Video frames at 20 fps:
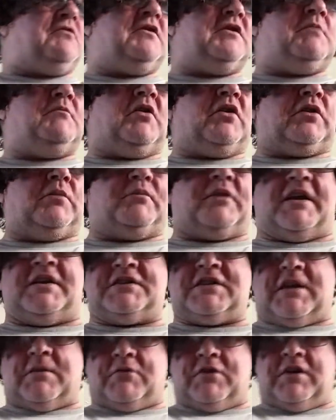the model
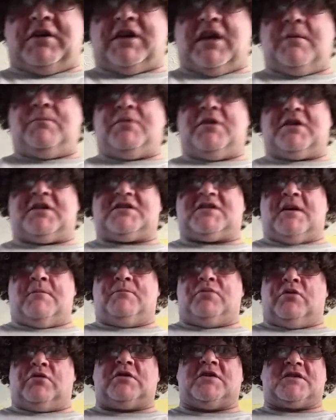painting, I'm going to keep it
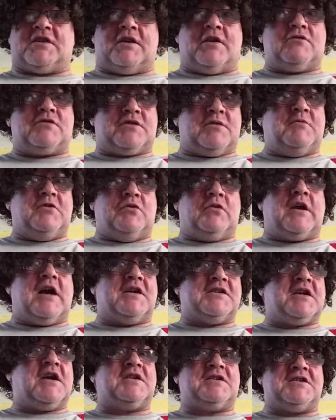simple because I know some of you
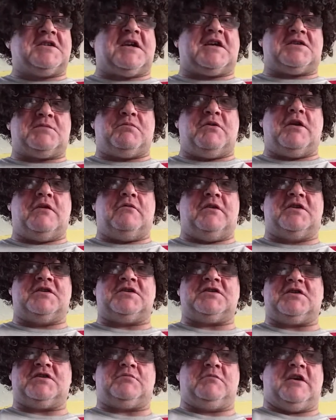guys aren't as
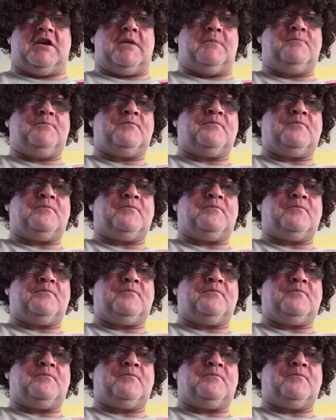experienced as me.